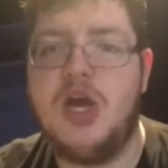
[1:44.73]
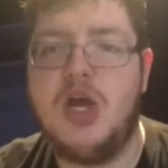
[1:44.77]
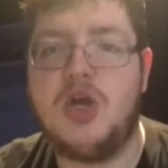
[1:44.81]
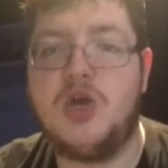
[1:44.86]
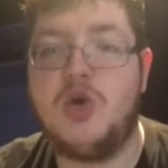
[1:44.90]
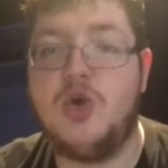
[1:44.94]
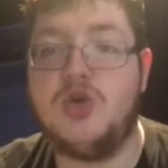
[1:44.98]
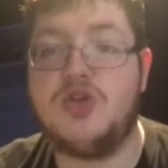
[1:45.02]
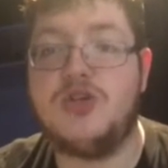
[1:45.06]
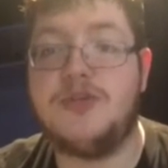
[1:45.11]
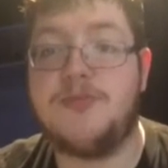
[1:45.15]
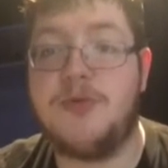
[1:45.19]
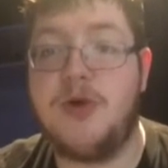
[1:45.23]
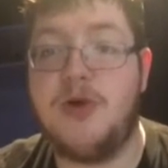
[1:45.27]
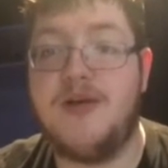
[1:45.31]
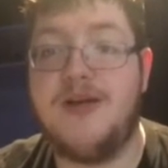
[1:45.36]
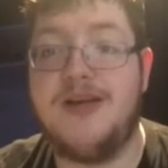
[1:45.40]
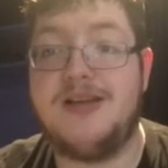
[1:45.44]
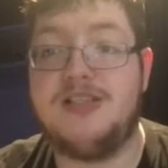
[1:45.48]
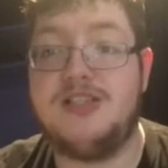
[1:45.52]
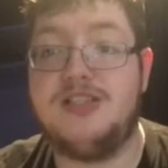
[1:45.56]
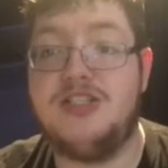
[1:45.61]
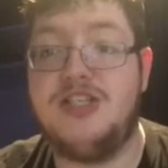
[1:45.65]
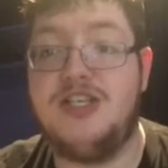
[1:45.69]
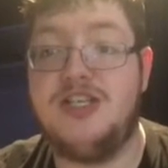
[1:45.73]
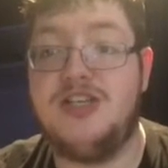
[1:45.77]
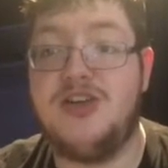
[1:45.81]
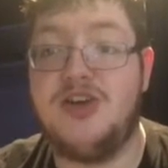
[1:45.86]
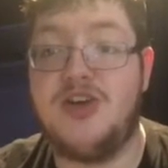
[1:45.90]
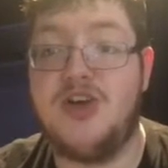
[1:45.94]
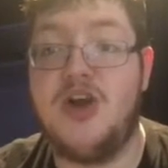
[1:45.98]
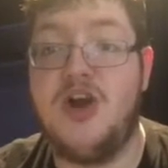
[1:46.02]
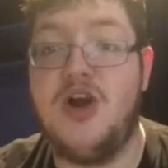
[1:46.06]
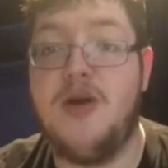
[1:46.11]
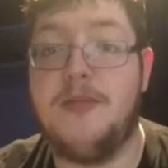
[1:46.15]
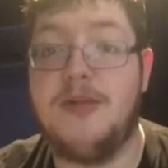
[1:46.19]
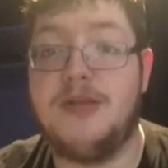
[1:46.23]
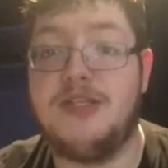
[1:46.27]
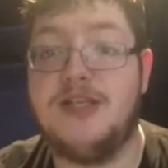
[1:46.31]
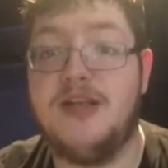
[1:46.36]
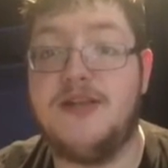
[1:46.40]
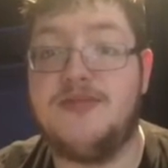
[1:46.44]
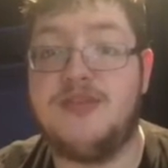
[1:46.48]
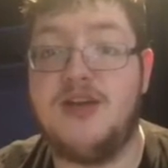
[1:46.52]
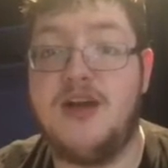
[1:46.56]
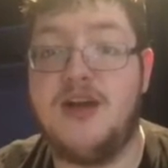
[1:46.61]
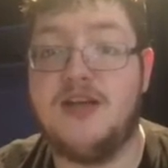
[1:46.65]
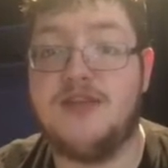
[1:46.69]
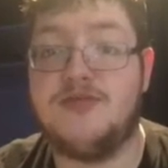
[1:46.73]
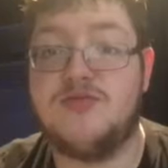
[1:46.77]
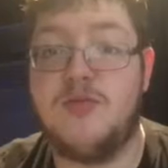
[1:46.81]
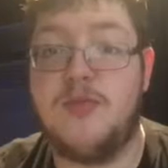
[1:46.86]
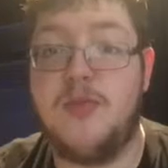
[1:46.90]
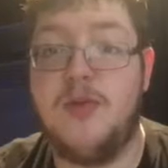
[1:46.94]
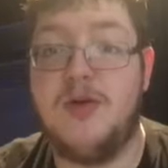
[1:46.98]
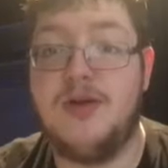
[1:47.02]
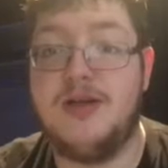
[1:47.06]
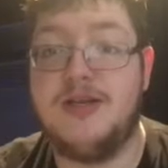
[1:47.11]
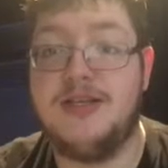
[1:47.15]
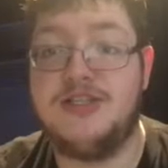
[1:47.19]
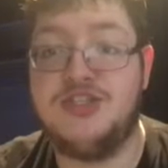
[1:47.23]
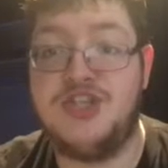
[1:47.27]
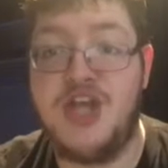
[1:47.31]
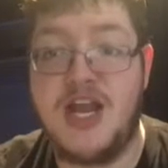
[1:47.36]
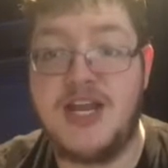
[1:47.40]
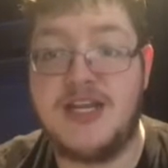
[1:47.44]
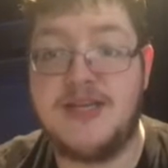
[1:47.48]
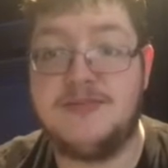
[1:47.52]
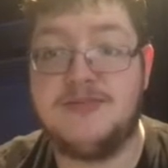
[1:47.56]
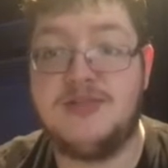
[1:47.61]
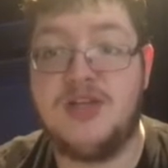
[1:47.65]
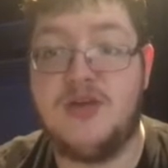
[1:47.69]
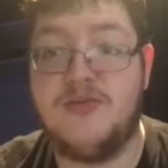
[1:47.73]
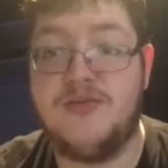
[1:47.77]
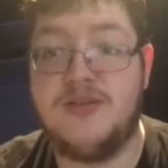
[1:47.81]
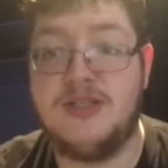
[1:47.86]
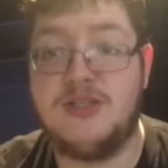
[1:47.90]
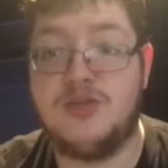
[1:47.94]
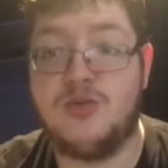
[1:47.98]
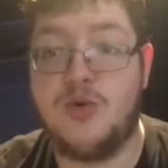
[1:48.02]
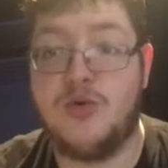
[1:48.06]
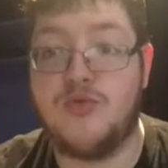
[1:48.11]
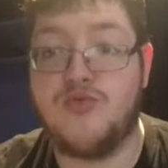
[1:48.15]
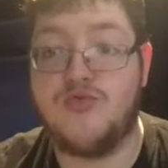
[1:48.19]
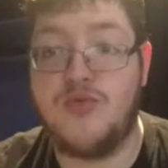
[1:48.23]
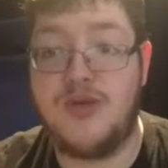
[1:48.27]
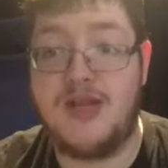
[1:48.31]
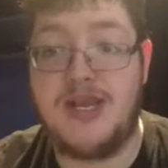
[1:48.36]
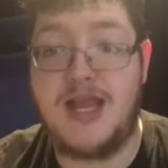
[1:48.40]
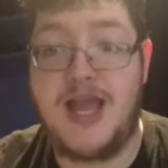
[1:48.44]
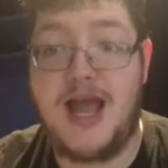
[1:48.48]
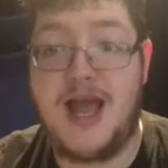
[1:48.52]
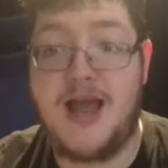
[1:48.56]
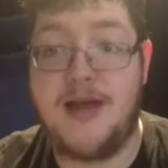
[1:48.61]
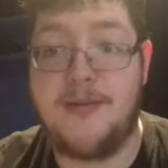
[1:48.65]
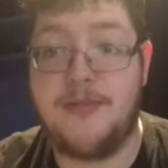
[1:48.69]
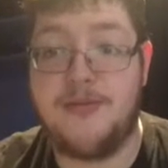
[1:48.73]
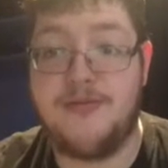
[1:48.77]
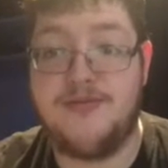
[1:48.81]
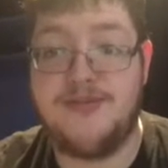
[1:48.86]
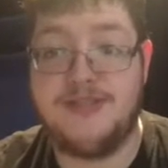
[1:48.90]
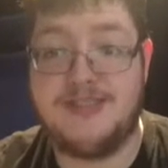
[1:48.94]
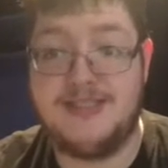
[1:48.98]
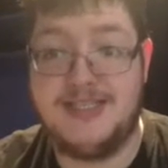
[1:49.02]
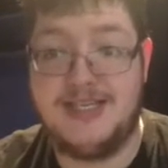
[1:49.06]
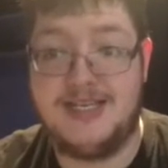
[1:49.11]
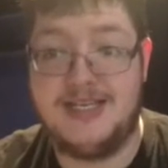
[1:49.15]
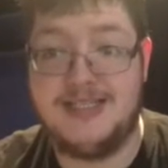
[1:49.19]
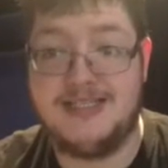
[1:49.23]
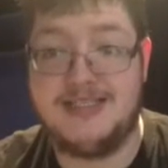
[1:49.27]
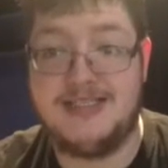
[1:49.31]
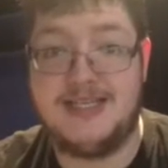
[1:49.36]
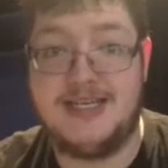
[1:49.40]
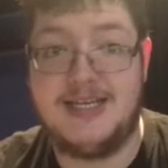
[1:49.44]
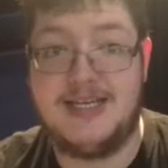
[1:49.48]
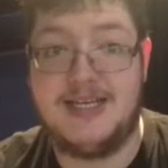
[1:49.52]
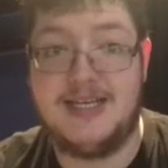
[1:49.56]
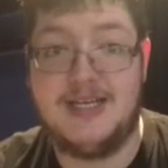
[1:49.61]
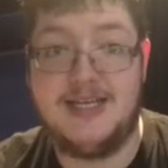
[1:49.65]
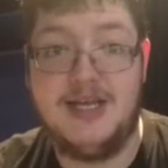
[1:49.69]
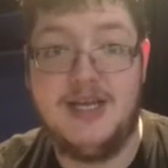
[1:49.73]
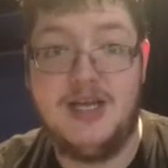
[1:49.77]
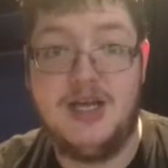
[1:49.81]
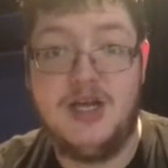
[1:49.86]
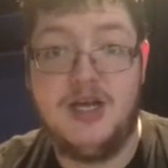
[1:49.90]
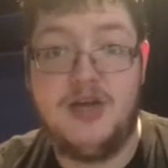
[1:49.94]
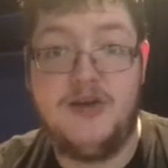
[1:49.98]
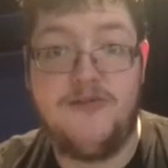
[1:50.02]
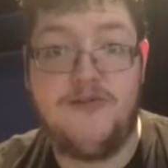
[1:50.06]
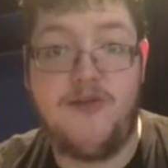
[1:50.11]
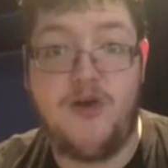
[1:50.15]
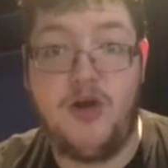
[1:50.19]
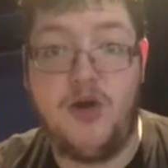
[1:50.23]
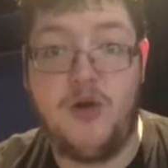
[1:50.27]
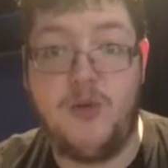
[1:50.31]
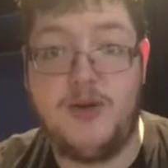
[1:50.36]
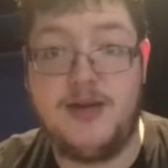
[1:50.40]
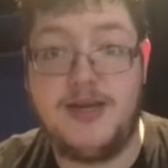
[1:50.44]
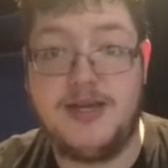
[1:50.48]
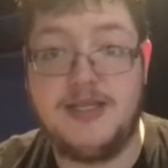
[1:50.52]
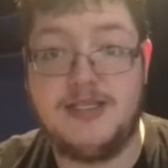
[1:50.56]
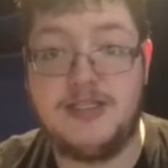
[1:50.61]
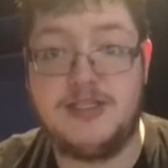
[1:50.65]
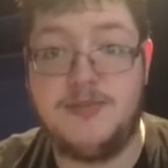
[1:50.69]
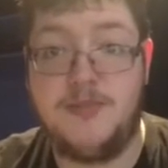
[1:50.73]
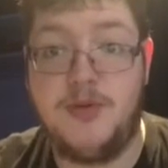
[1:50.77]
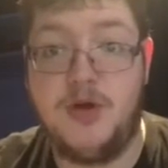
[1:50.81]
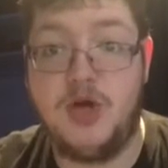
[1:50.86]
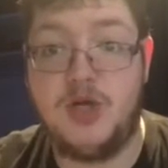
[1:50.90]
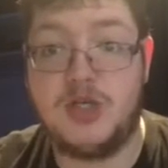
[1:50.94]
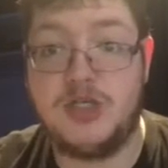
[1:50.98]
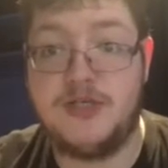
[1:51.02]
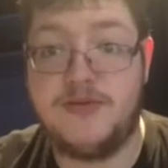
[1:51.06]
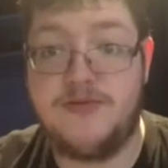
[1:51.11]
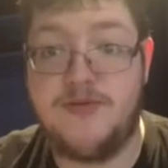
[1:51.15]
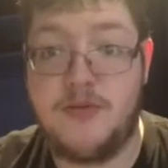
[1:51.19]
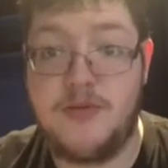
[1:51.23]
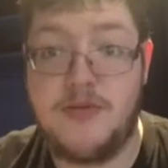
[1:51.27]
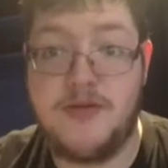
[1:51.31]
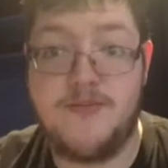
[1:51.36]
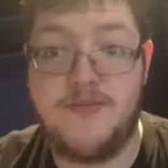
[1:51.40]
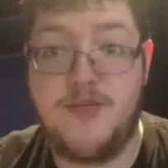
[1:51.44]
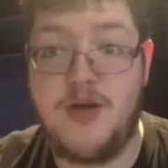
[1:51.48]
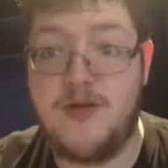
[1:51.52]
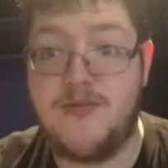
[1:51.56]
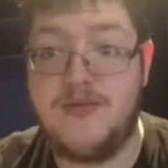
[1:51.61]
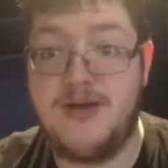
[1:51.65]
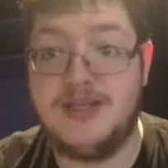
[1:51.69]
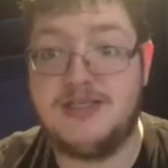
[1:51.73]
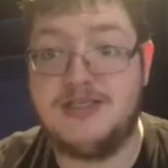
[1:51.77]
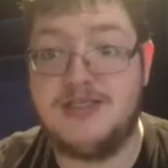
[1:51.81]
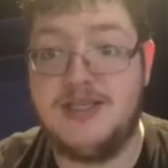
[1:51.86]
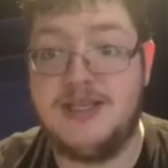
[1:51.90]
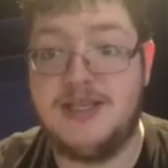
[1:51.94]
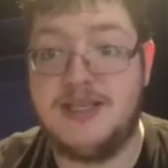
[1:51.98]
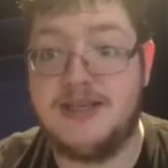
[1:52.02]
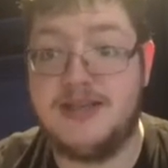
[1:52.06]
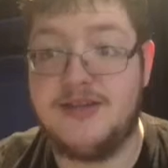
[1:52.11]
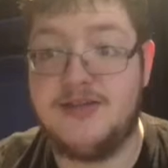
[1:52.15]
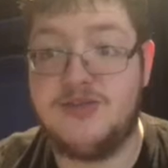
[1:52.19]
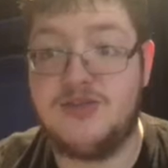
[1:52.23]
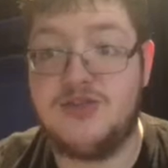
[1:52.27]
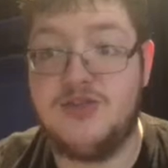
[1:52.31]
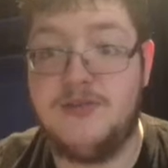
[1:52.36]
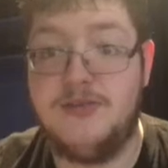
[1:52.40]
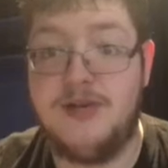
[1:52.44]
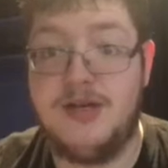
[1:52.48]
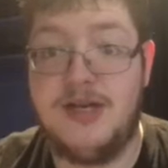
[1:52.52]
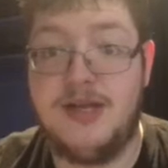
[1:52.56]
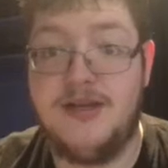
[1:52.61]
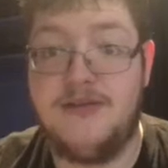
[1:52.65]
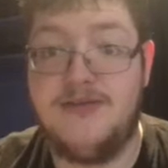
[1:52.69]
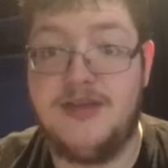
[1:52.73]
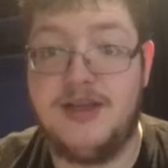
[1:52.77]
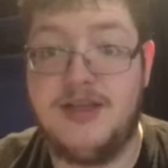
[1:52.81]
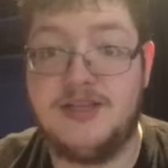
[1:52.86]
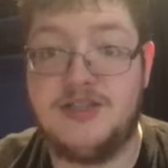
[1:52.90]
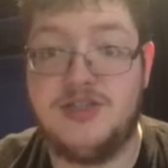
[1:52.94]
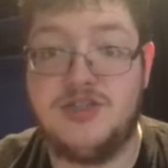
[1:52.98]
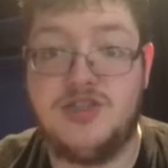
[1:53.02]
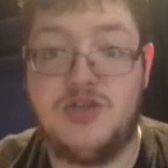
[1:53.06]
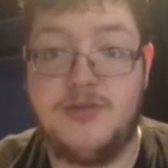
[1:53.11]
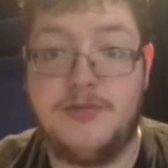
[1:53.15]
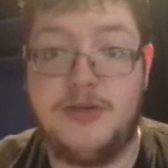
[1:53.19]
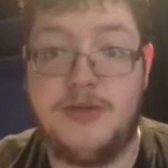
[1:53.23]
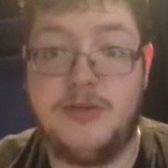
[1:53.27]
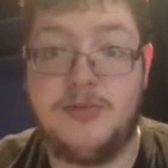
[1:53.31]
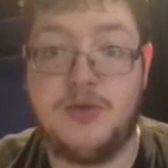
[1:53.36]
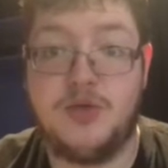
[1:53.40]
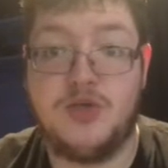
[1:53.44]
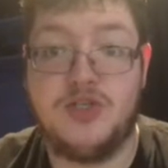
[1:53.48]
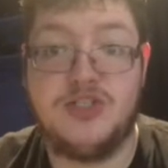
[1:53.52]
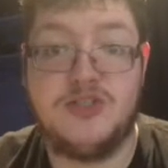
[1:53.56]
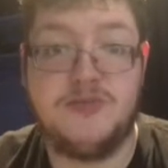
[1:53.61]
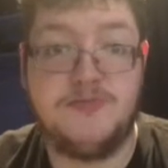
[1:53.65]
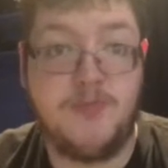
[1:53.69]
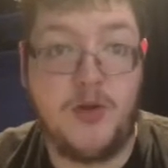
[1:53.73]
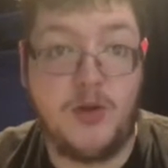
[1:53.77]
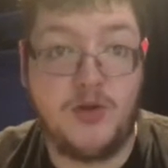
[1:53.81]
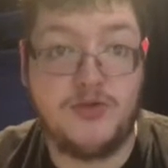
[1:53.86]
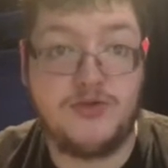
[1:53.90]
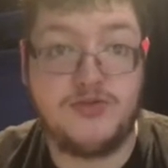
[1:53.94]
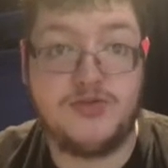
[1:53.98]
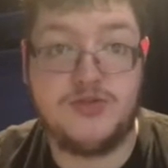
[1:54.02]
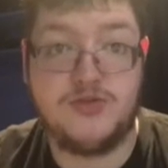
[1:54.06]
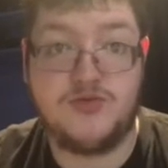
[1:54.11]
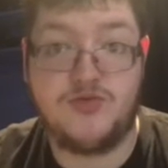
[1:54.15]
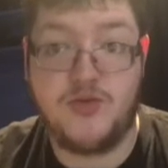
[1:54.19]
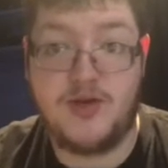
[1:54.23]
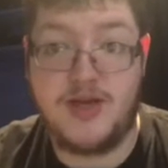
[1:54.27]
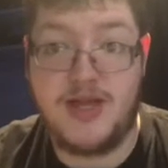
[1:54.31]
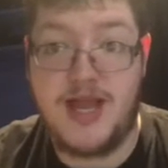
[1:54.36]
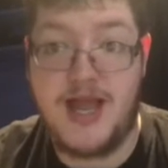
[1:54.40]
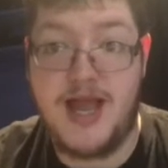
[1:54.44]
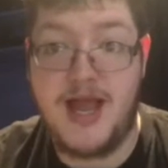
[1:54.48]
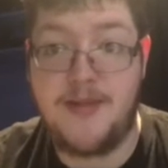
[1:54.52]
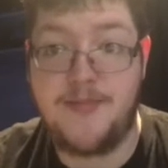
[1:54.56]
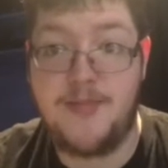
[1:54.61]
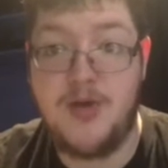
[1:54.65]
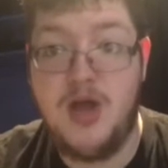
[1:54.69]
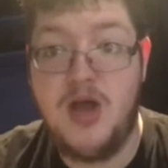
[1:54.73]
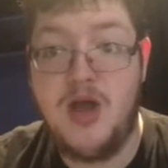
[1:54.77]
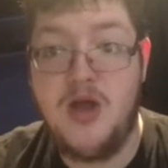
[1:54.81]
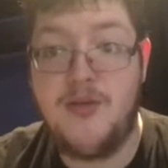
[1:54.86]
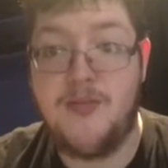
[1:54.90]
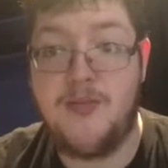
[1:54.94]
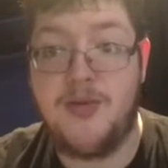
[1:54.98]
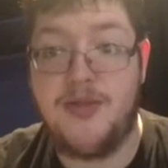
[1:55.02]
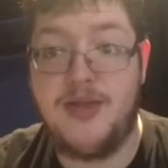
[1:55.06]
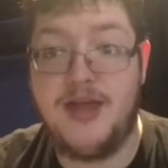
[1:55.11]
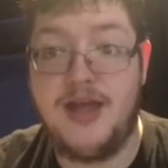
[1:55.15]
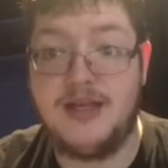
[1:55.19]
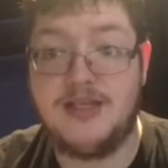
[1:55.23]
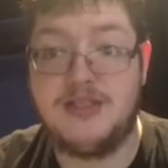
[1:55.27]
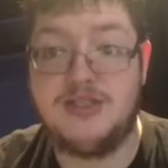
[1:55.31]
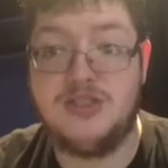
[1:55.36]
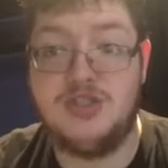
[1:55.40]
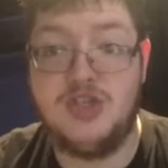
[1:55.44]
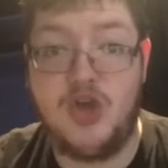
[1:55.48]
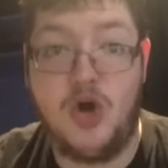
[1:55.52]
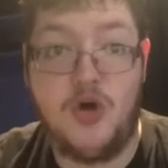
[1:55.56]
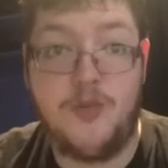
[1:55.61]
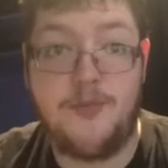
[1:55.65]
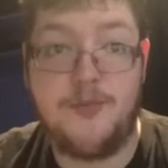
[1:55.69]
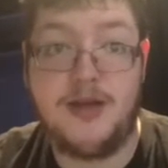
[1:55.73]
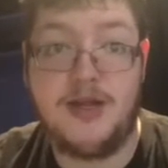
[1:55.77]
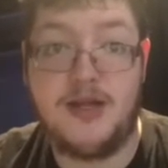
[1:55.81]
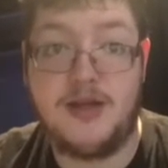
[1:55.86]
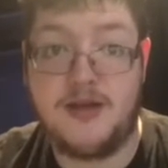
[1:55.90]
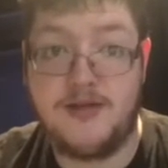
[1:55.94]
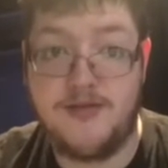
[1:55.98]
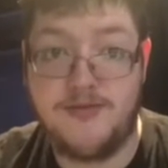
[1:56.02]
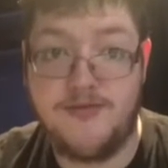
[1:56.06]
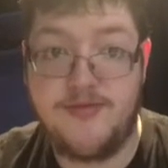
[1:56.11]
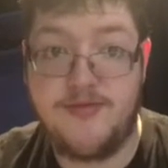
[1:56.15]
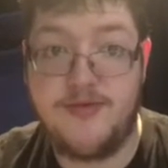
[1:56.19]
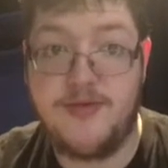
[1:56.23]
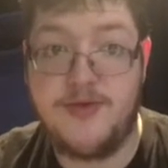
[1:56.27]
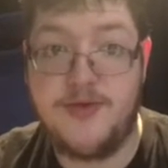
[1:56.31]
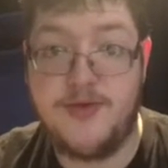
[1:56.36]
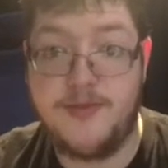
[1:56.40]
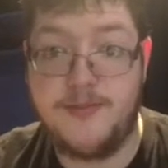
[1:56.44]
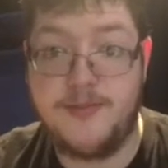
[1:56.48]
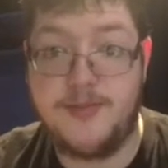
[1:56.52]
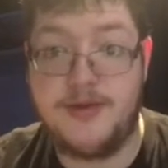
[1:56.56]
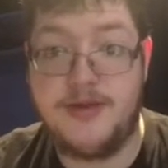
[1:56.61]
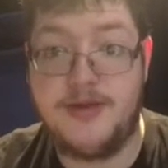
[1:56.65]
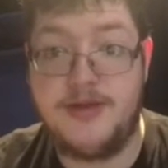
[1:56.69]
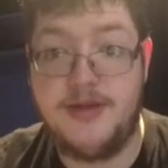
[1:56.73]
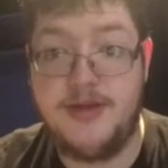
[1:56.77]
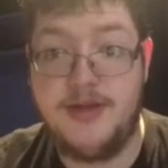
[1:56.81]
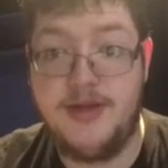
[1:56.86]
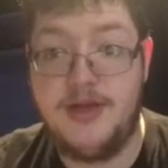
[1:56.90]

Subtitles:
According to ProWrestlingSheet.com, Jeff Jarrett has reportedly checked himself into a rehab facility following his departure from Impact Wrestling. There is some belief that it is a WWE-sponsored rehab, but that has not been confirmed.